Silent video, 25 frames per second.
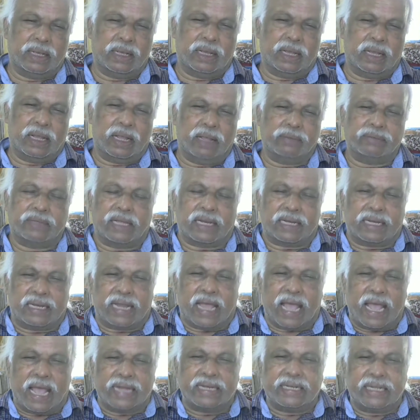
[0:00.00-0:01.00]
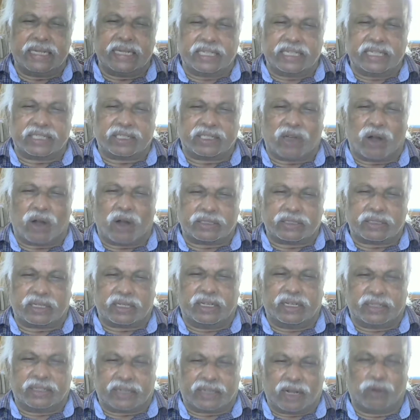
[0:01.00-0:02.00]
If the land is not
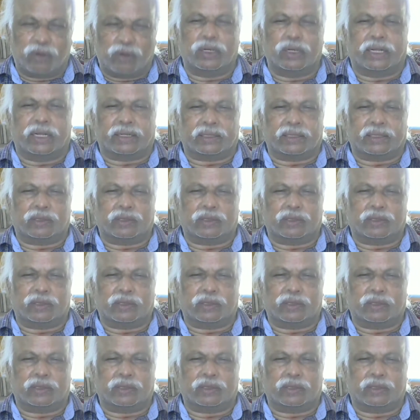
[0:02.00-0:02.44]
regular,